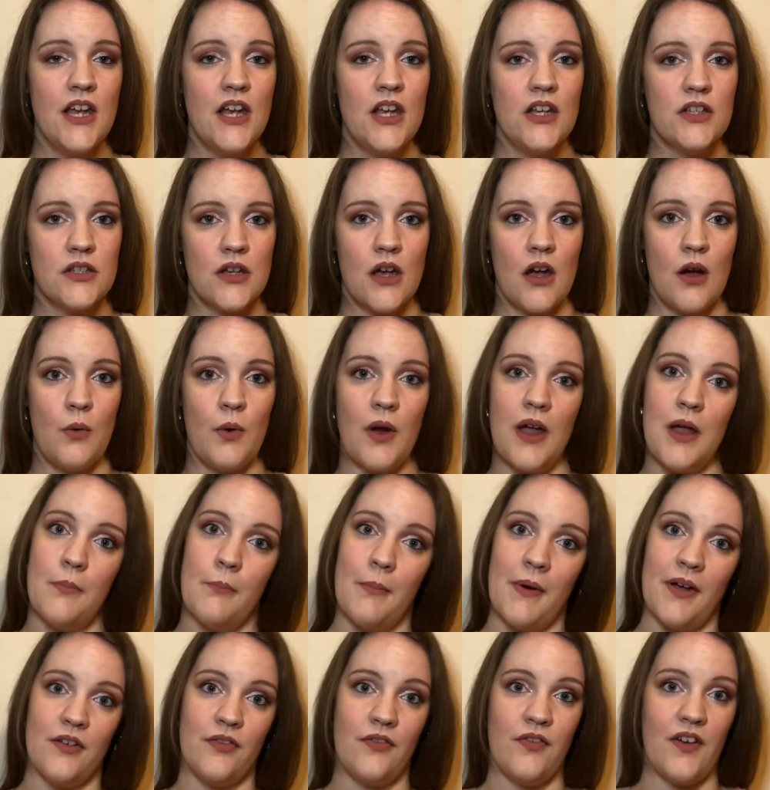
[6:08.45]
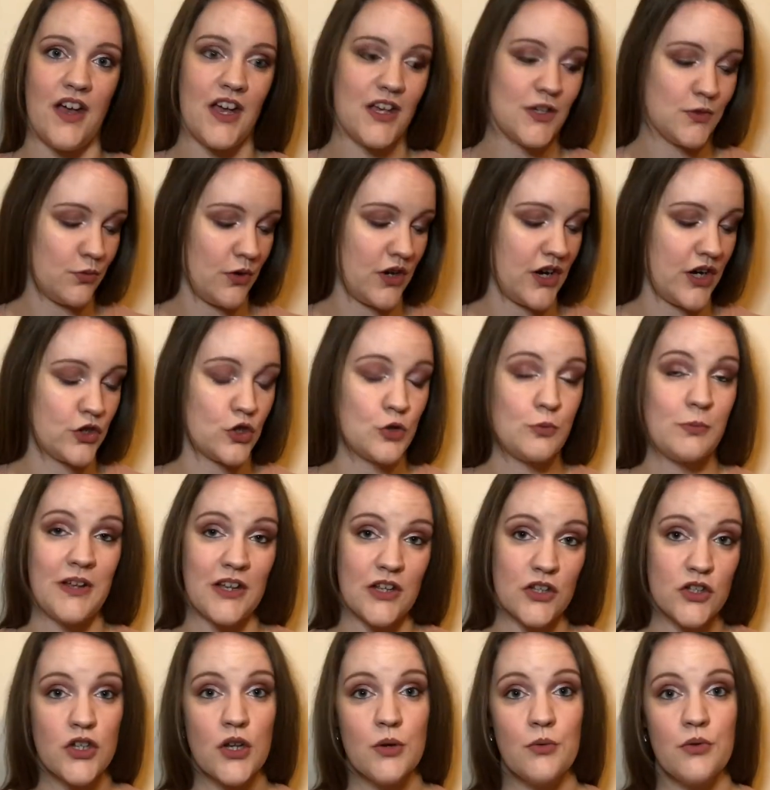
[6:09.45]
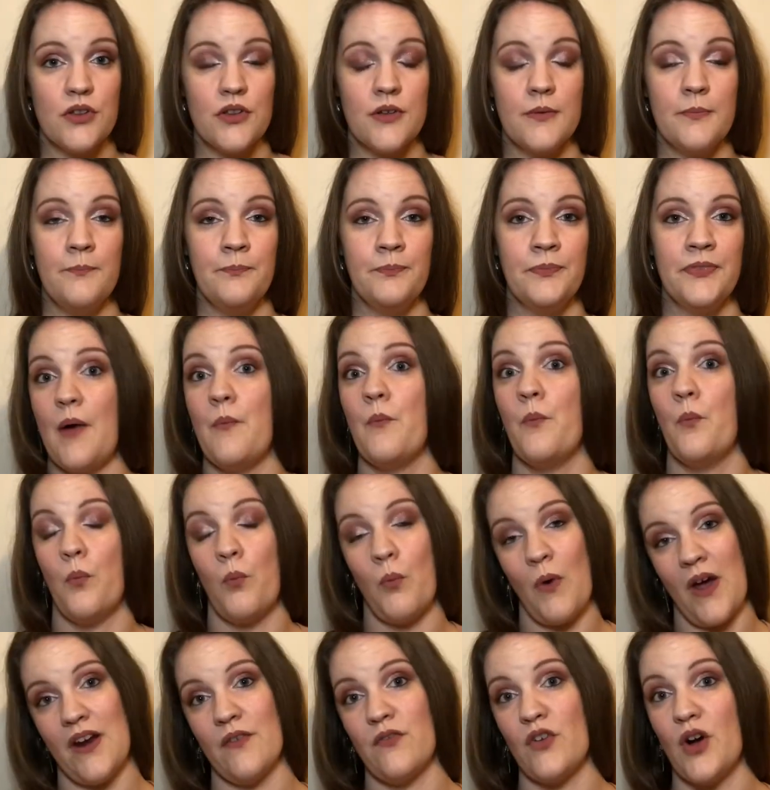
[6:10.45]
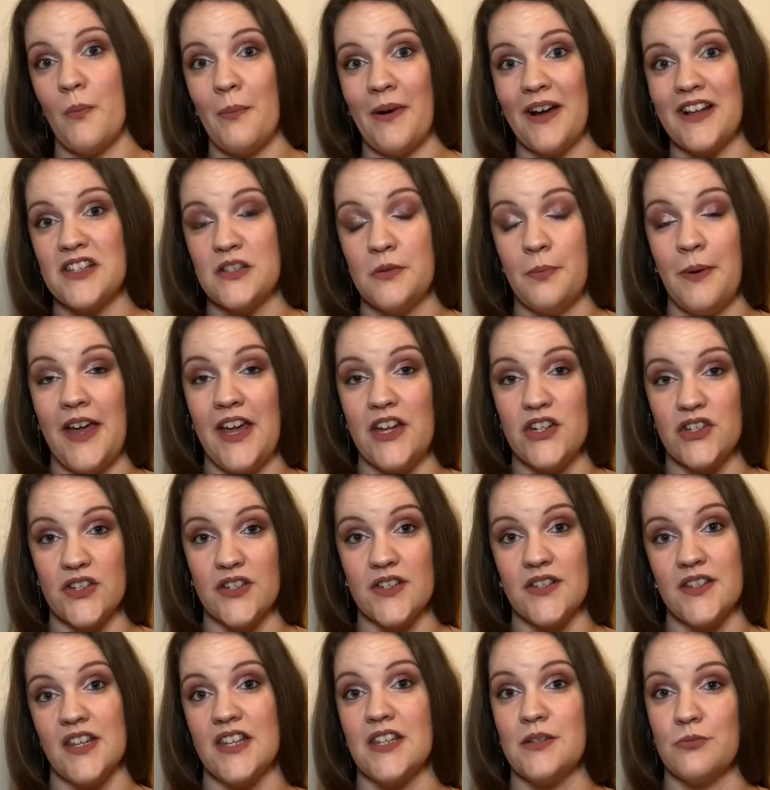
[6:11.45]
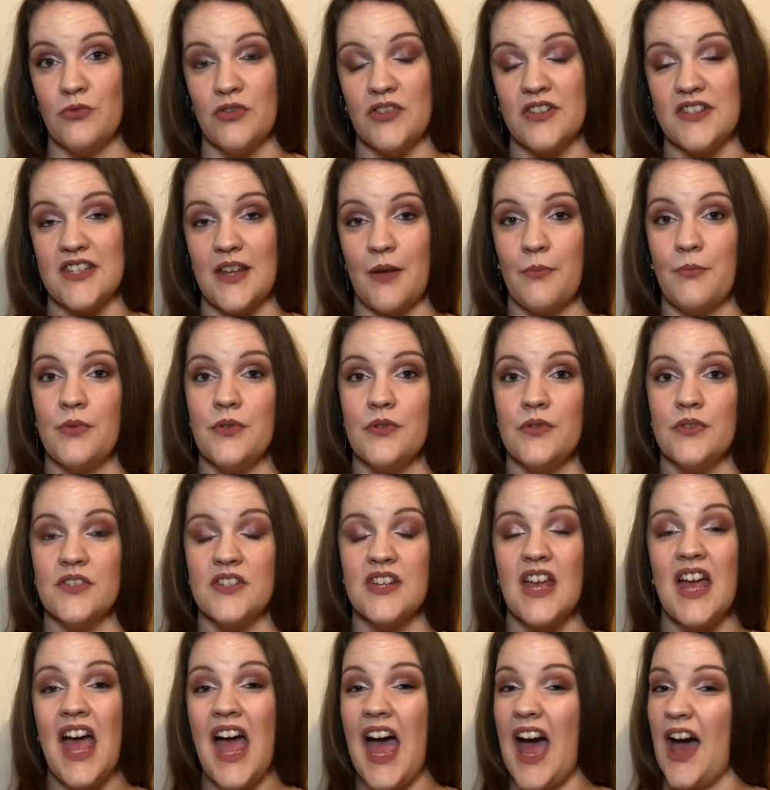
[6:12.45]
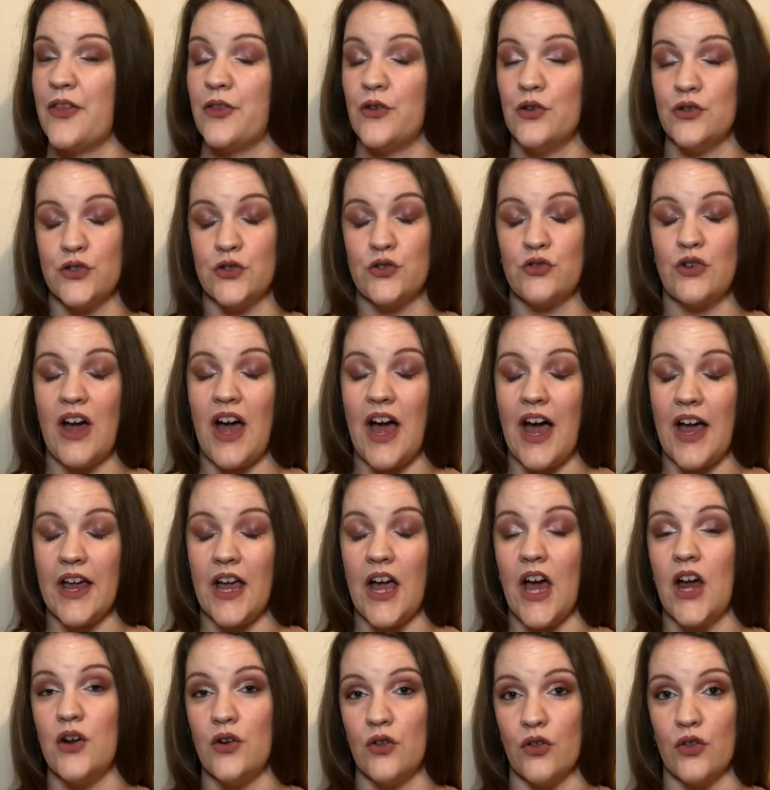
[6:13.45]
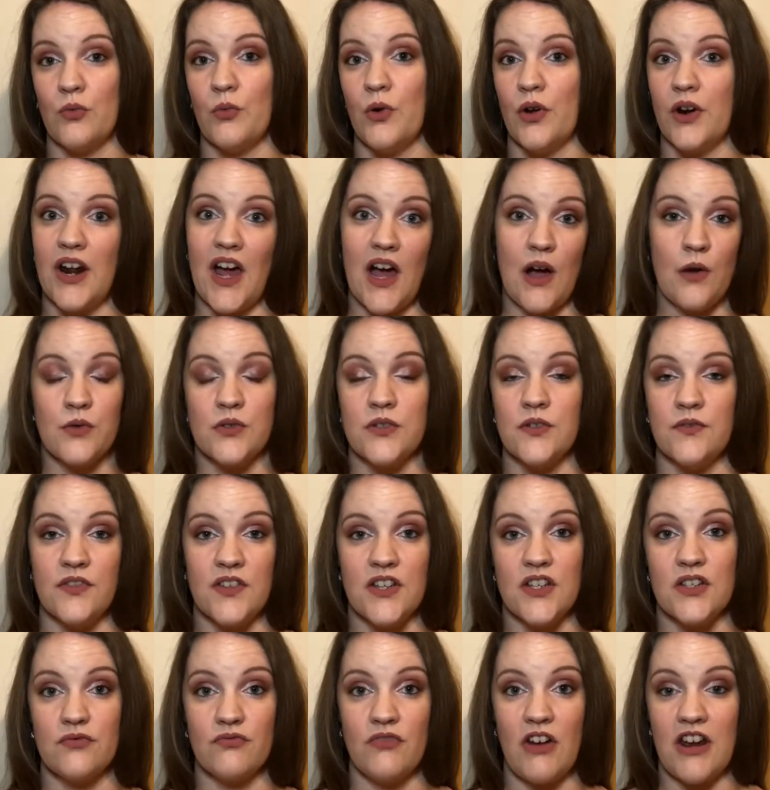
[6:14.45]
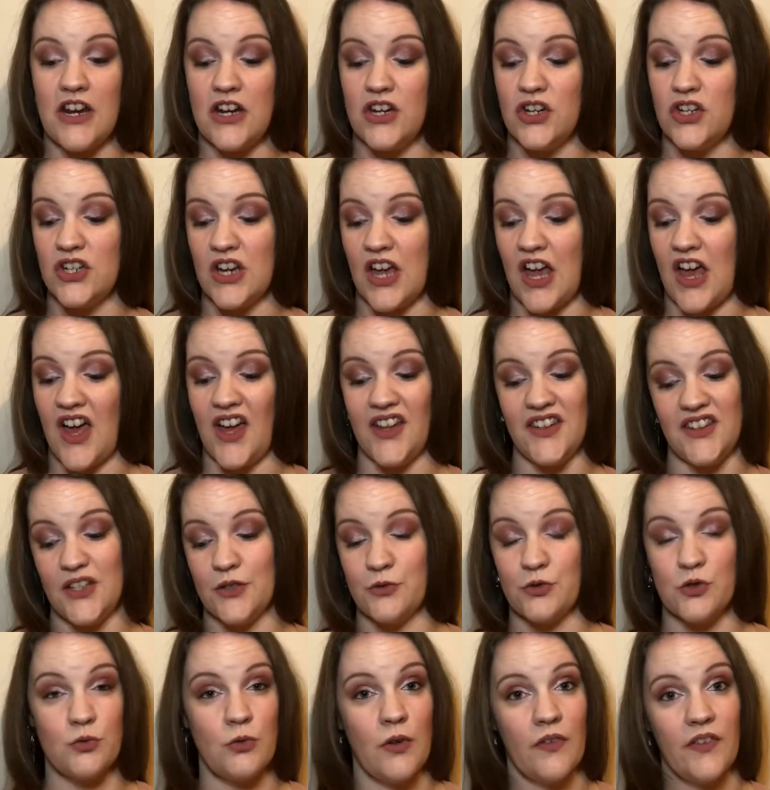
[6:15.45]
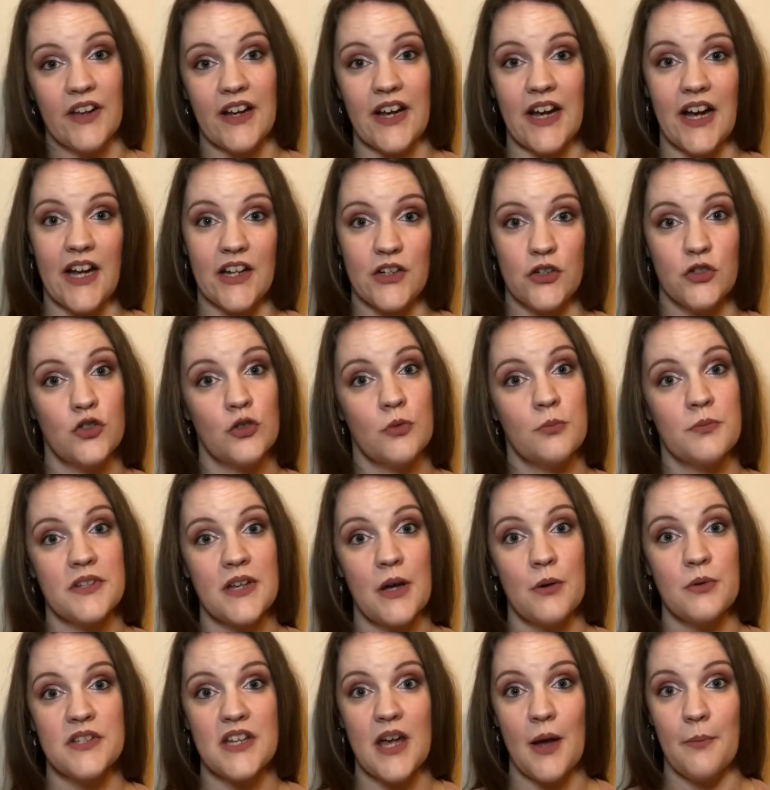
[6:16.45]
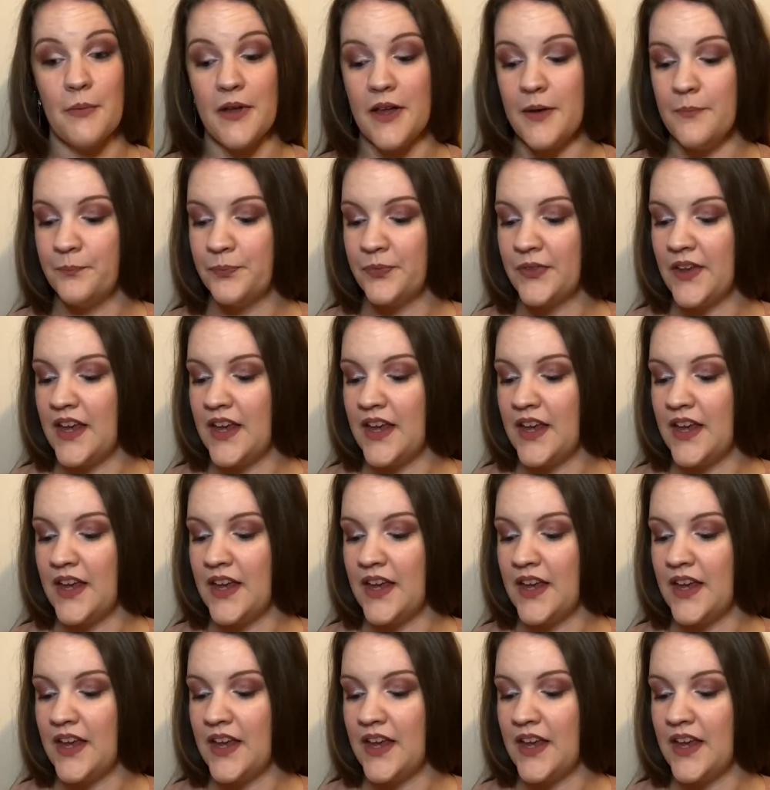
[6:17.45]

So in my first one, I just picked two of them. And when I've gone back to purchase this month's samples, I thought I'd try another one out of this range. And this was one that kind of jumped out at me.